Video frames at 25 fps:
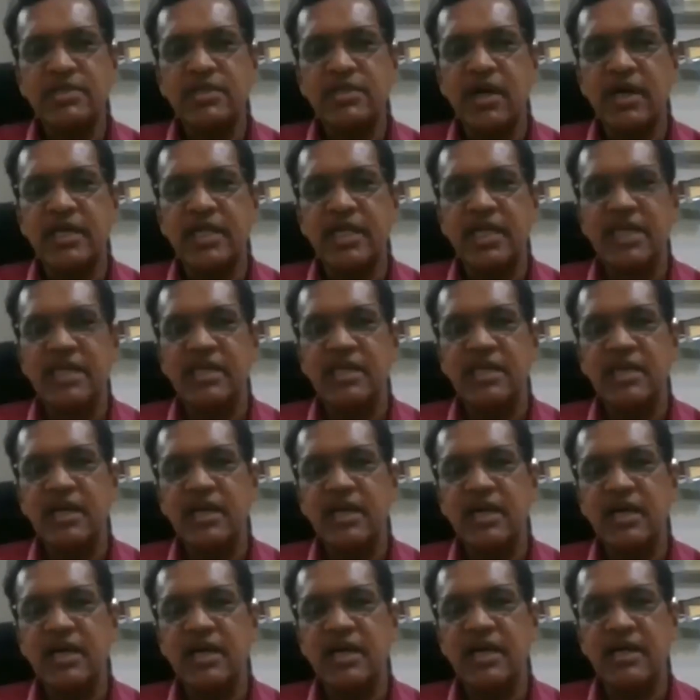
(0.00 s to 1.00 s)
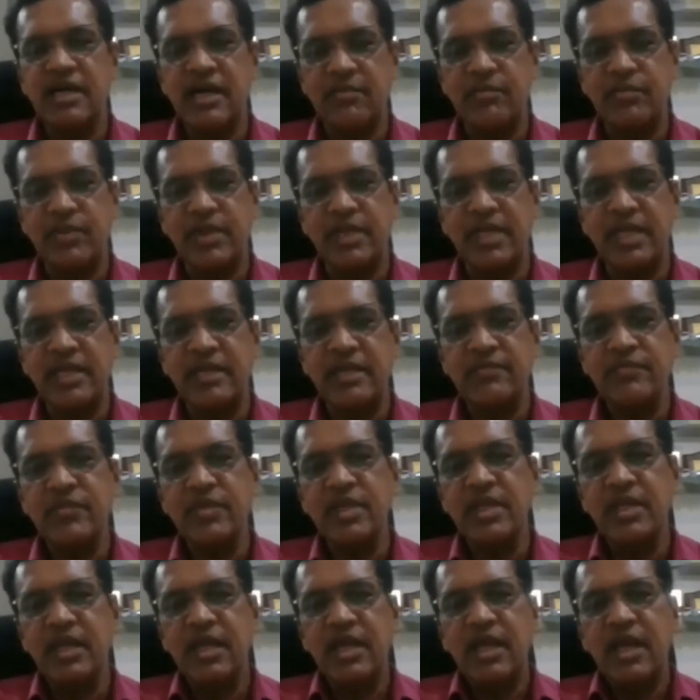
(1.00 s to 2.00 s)
Concrete Company,
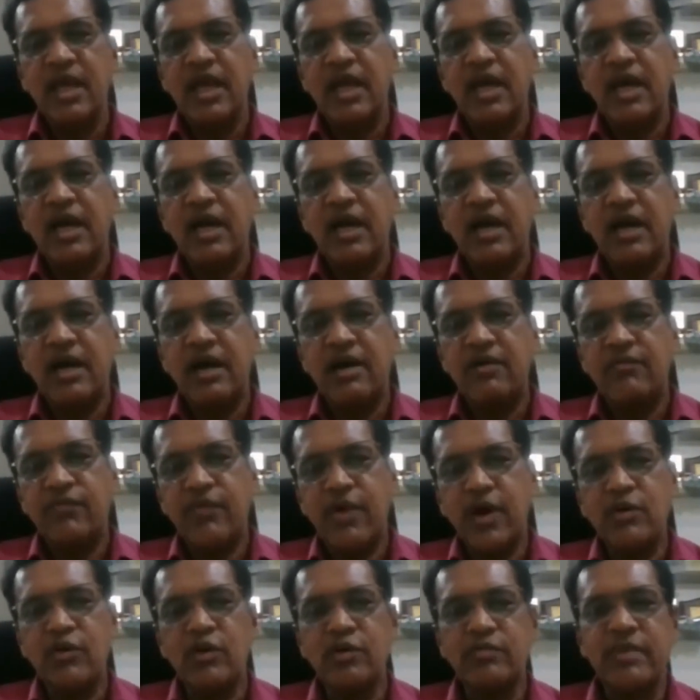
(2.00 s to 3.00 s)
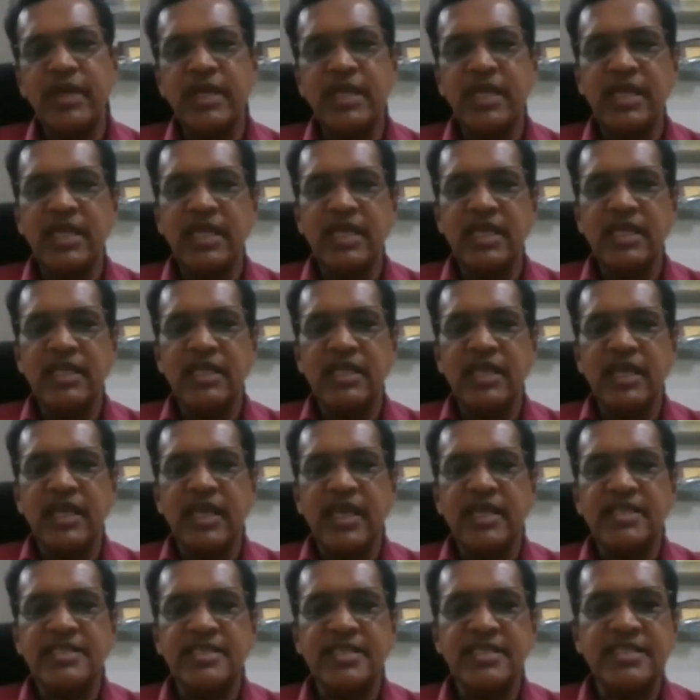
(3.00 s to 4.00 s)
followed by
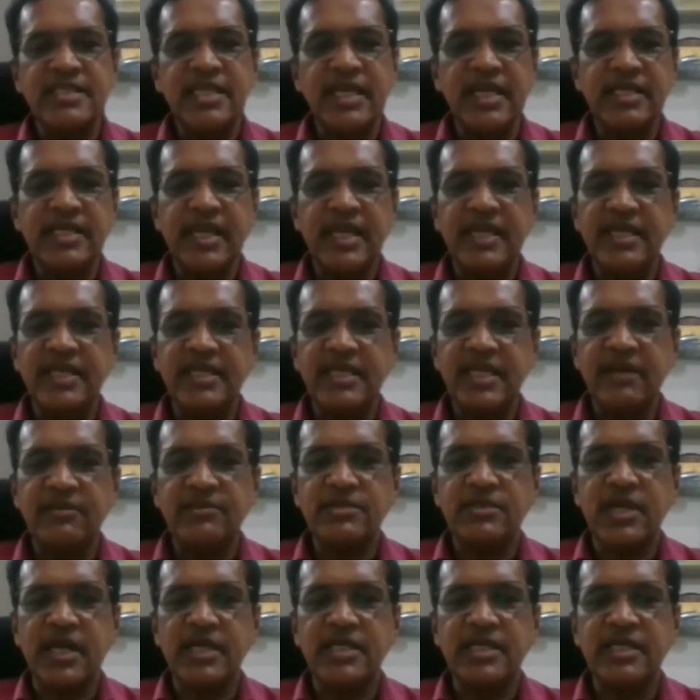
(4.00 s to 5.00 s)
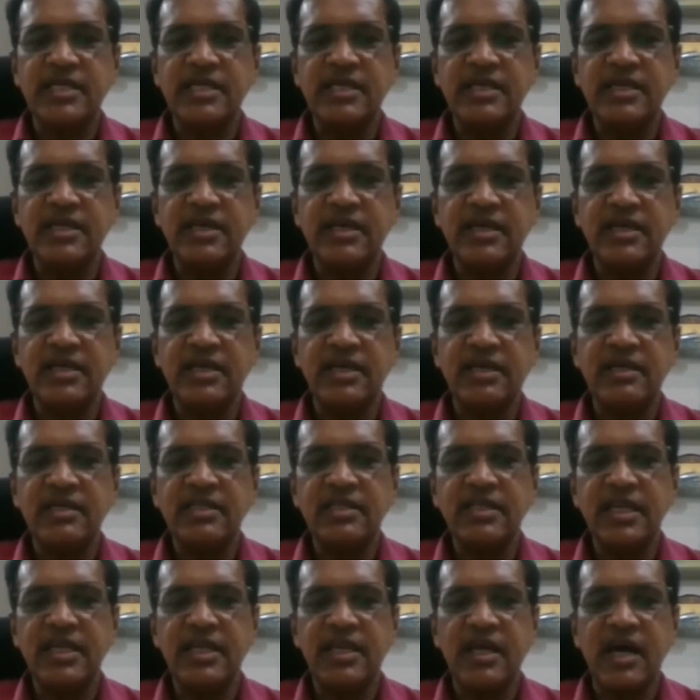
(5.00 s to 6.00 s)
the ACC and L&T have started
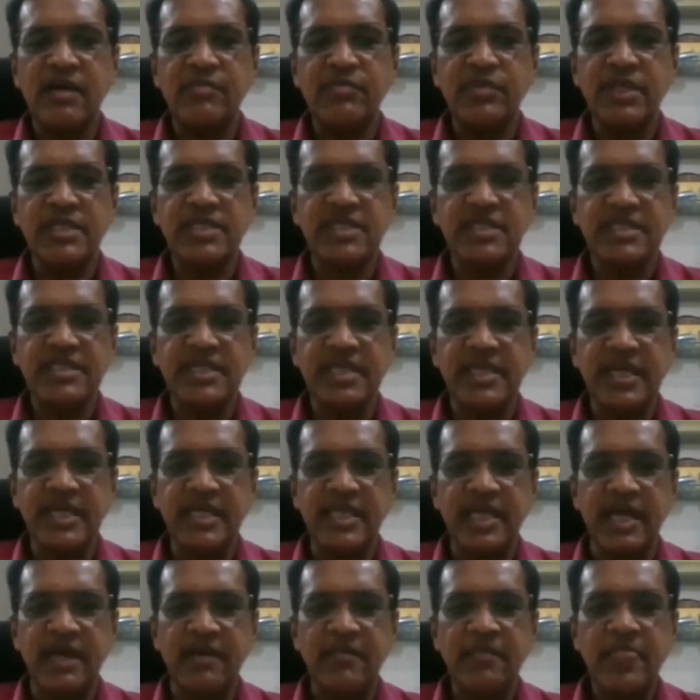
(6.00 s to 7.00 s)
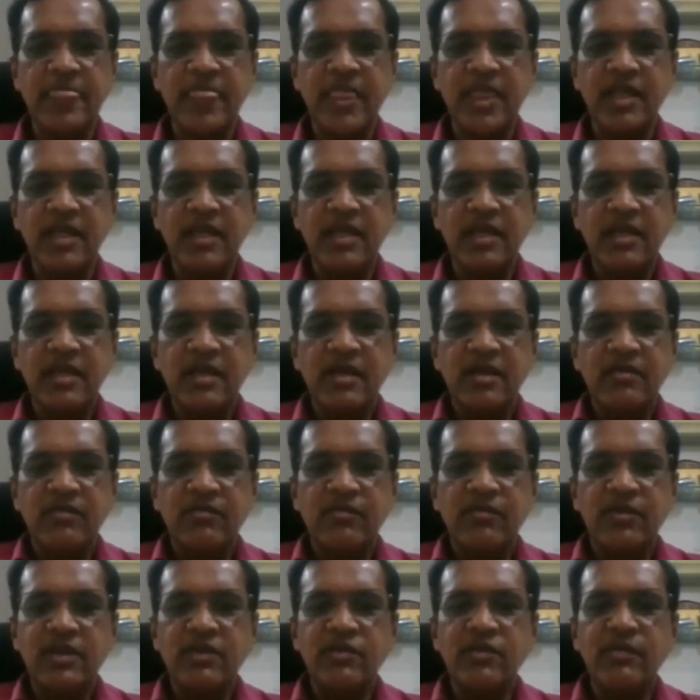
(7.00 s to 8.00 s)
their operations in India.
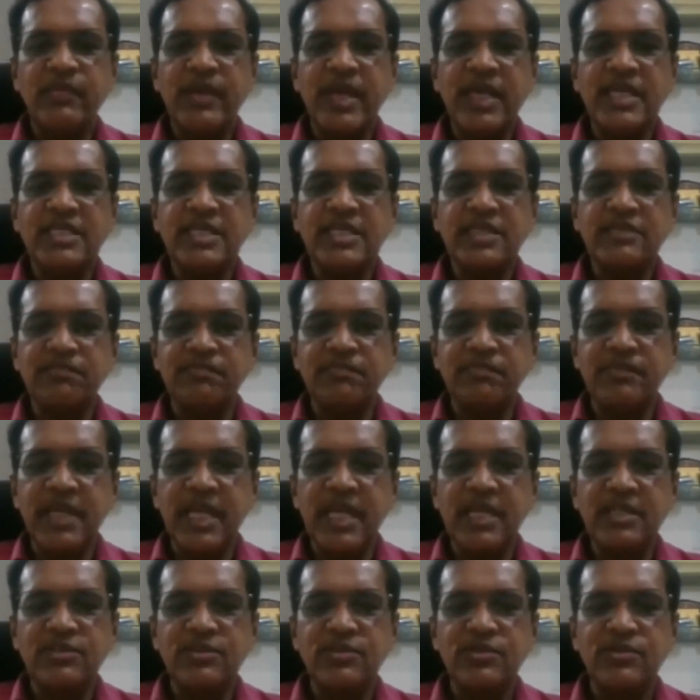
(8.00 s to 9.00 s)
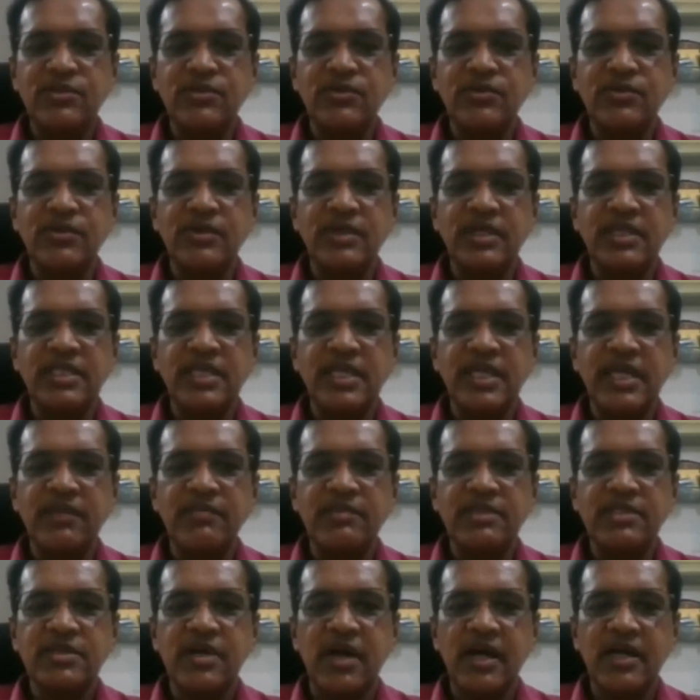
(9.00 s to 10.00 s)
One of the major breakthrough in the
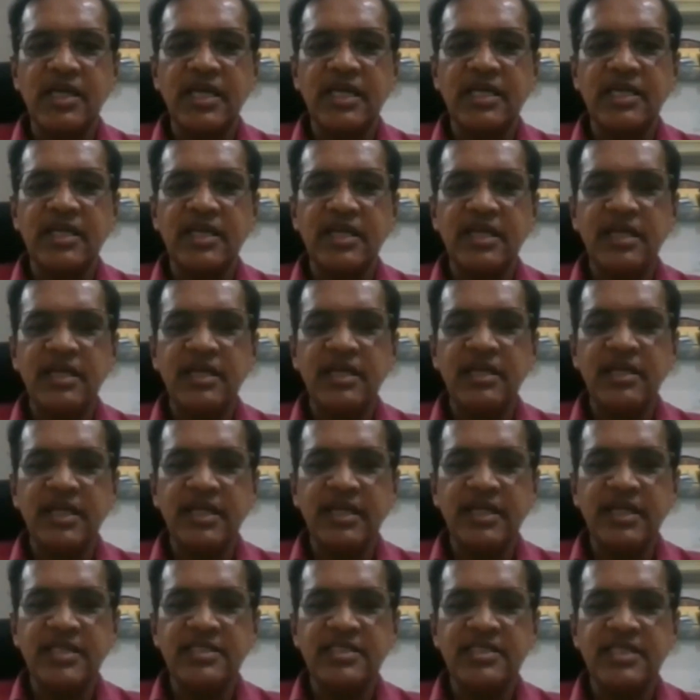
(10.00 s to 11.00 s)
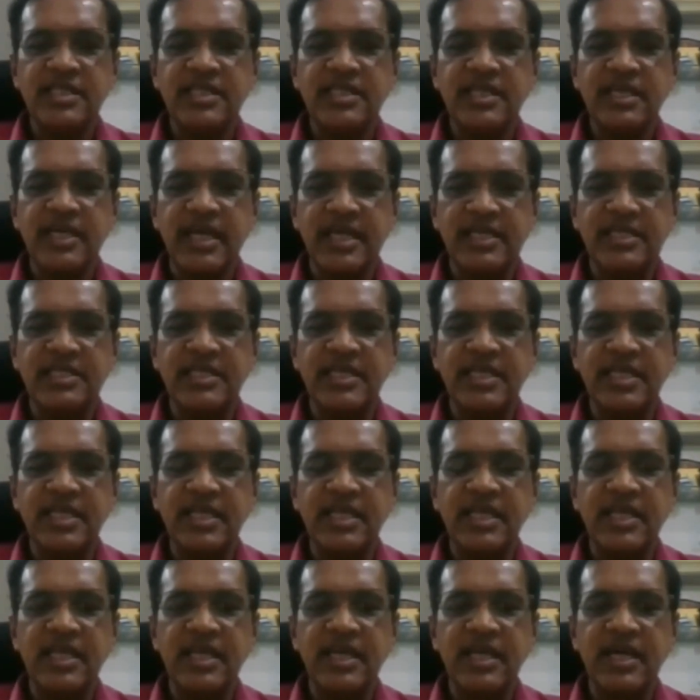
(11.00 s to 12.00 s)
ready-mix concrete and industry in the
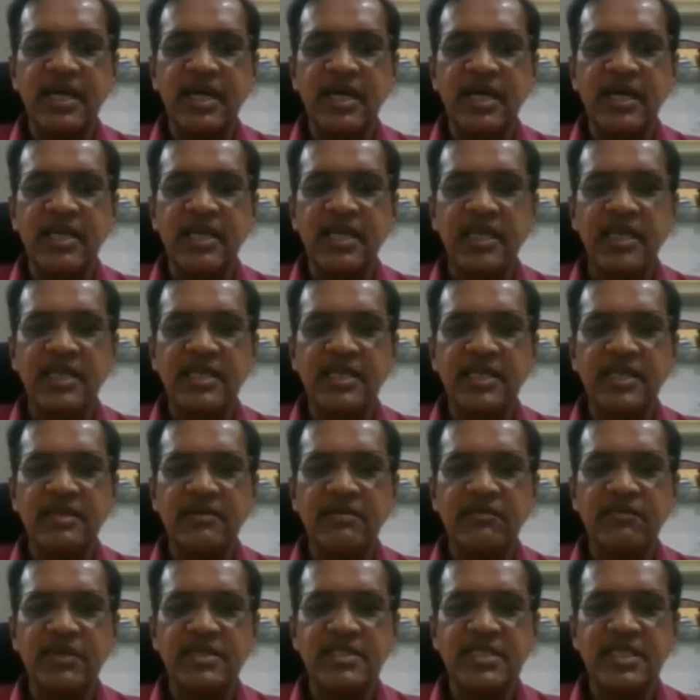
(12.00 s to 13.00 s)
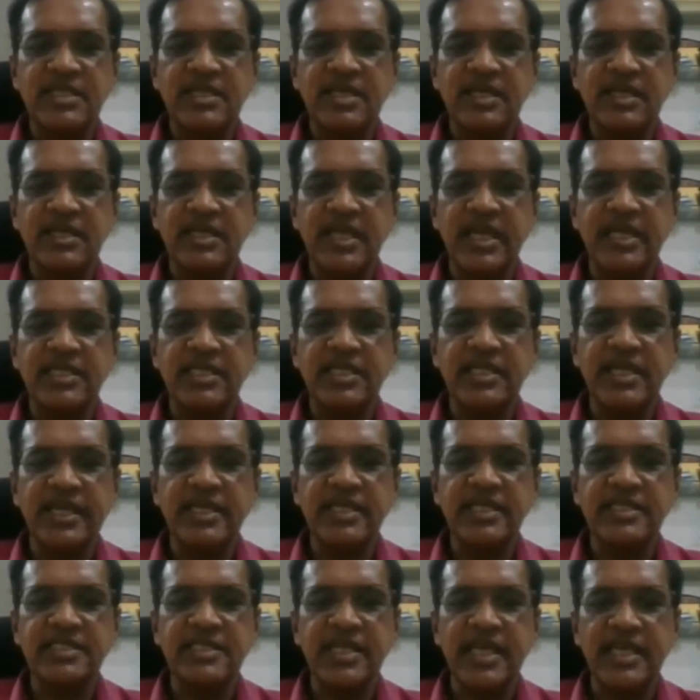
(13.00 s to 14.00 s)
country was in
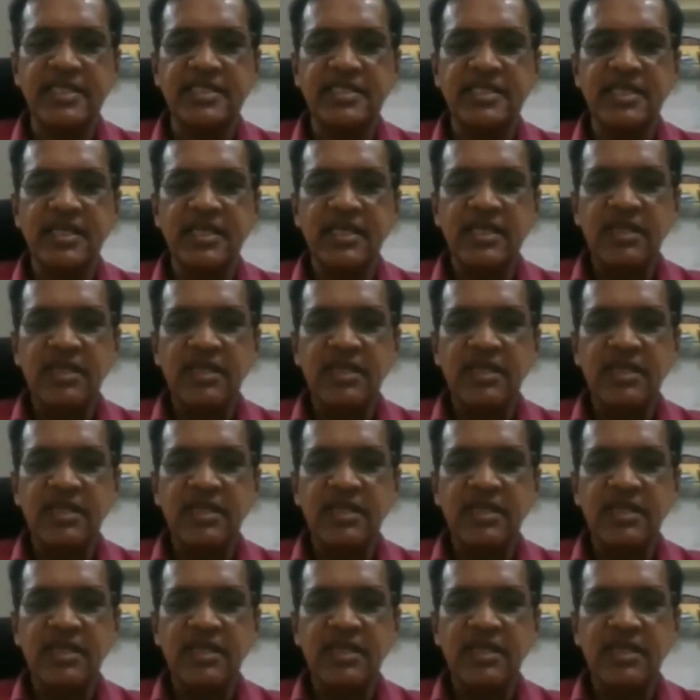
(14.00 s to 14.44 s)
1996